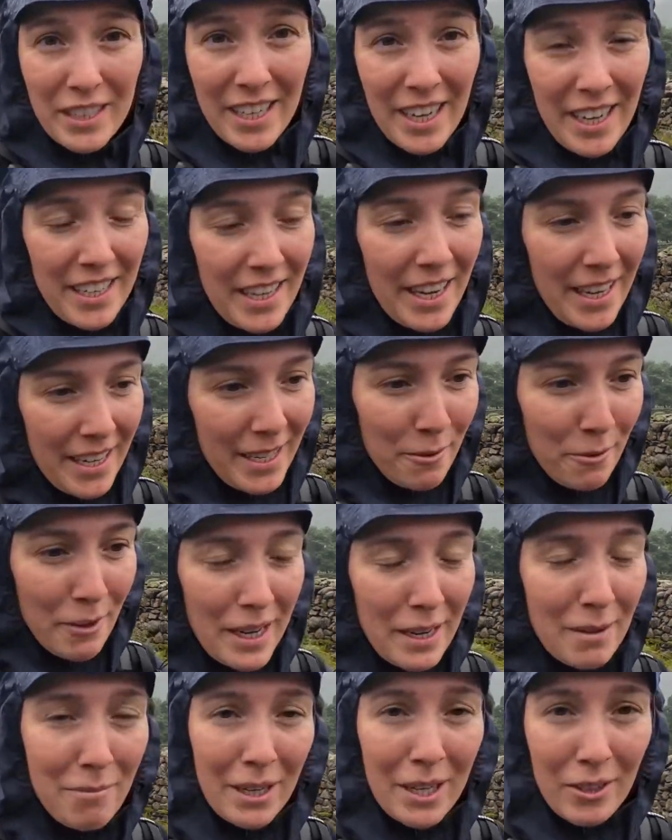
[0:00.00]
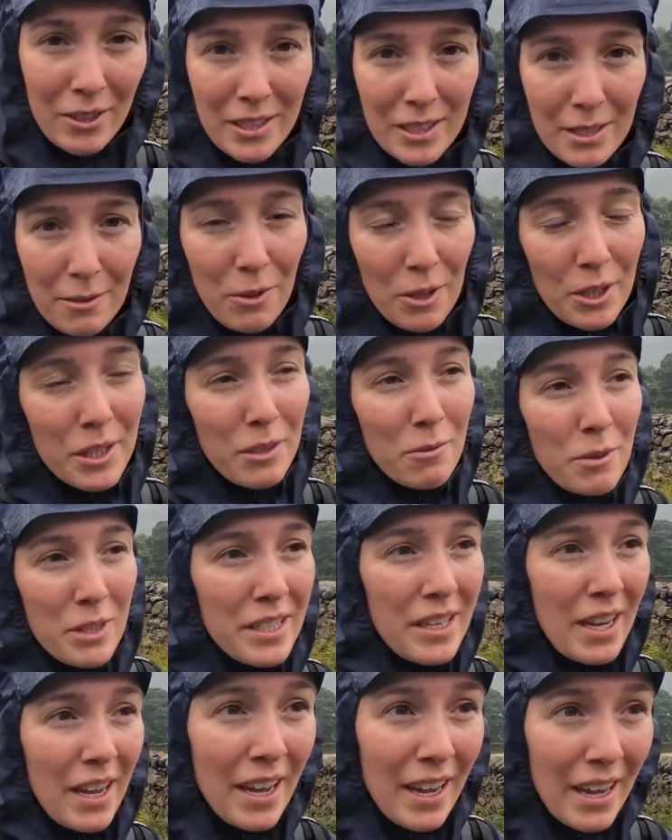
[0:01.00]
tent anyway because the water was